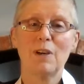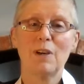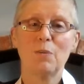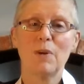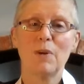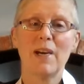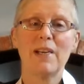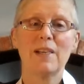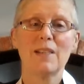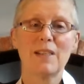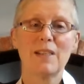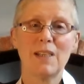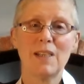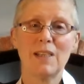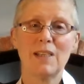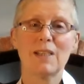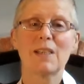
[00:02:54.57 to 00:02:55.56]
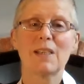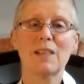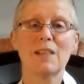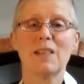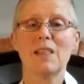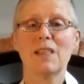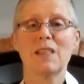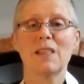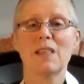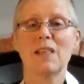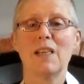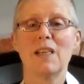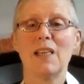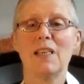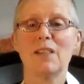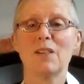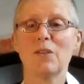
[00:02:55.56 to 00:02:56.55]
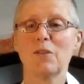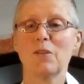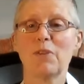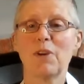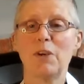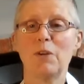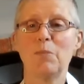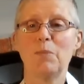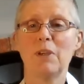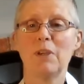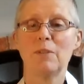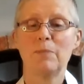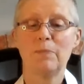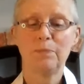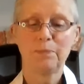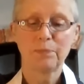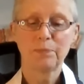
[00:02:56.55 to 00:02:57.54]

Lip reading: awareness is consistently sort of open?